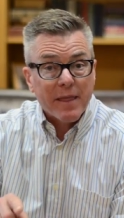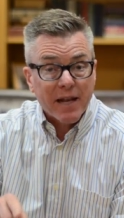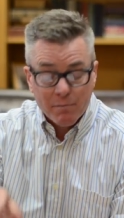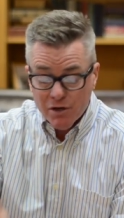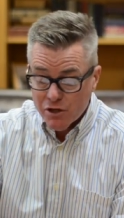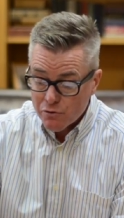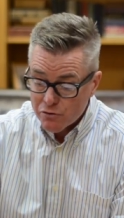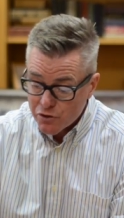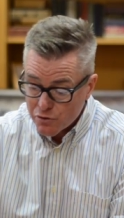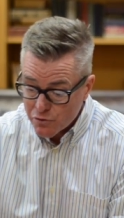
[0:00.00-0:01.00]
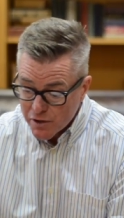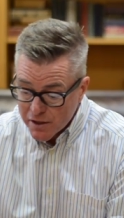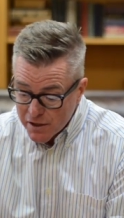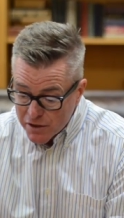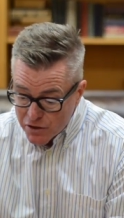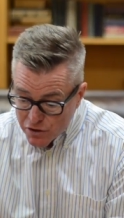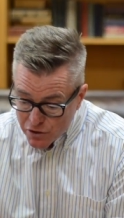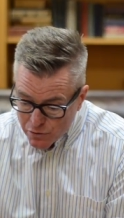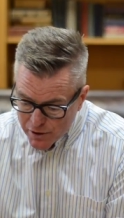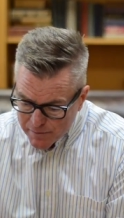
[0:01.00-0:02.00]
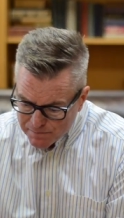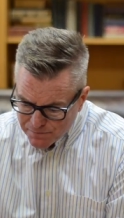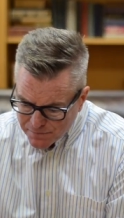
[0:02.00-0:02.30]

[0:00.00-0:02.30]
And I'm going to use you to do it.